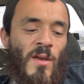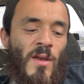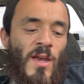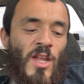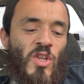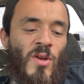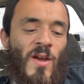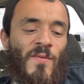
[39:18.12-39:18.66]

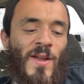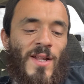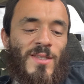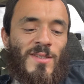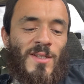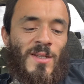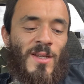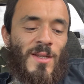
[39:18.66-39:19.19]
And you have not
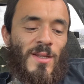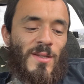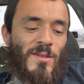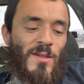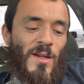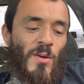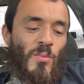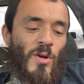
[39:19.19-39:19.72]
seen it, he
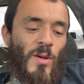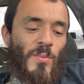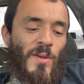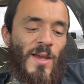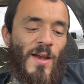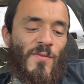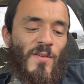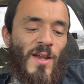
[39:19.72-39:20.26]
said
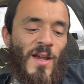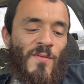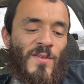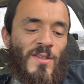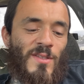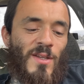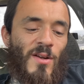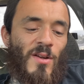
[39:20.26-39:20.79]
abruptly after having
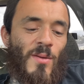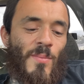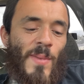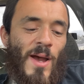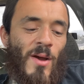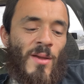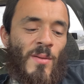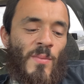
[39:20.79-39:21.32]
stared
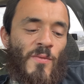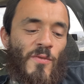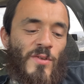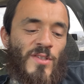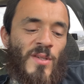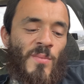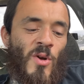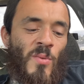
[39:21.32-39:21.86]
about him for
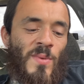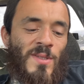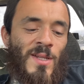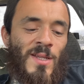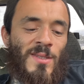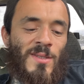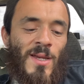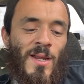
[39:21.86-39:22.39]
some moments in
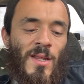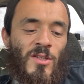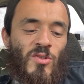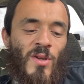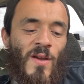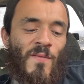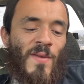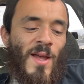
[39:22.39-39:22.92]
a silence.
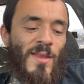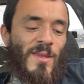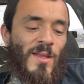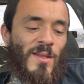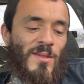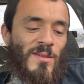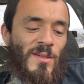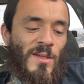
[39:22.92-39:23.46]
You have not
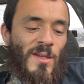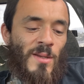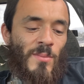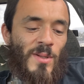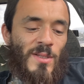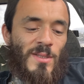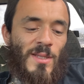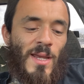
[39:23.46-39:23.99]
then seen it,
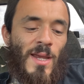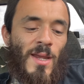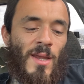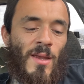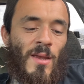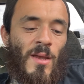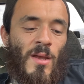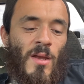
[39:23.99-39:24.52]
but stay,
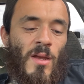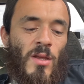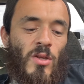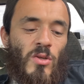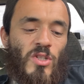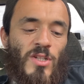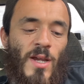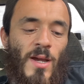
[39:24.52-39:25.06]
you
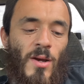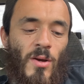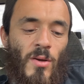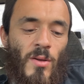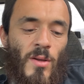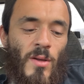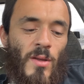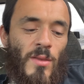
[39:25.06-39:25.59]
shall.
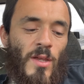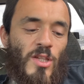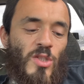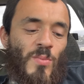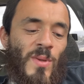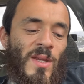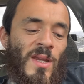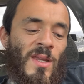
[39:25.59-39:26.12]
Thus
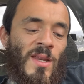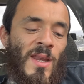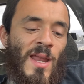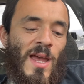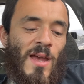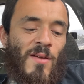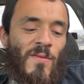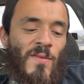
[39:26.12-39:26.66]
speaking, and
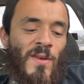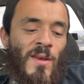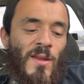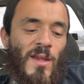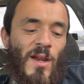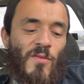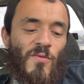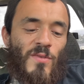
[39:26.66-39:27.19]
having
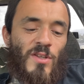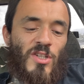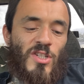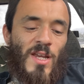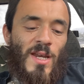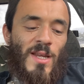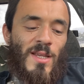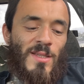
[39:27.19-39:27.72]
carefully
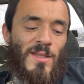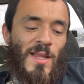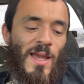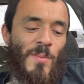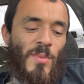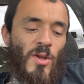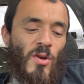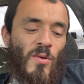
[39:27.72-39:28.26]
shaded his
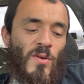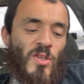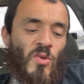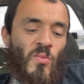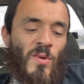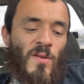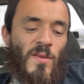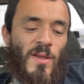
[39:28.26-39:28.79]
lamp, he hurried to
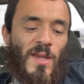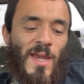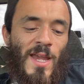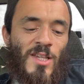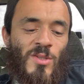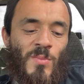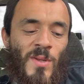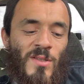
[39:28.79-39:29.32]
one of the
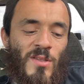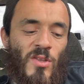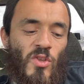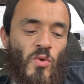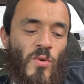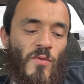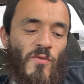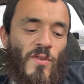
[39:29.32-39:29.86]
casements and
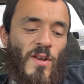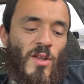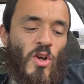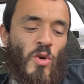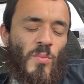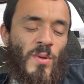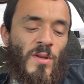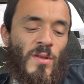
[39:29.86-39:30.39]
threw it freely
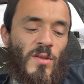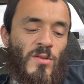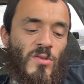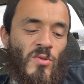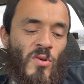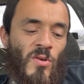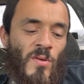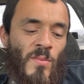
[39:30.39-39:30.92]
open to the
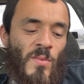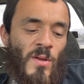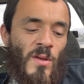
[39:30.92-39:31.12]
storm.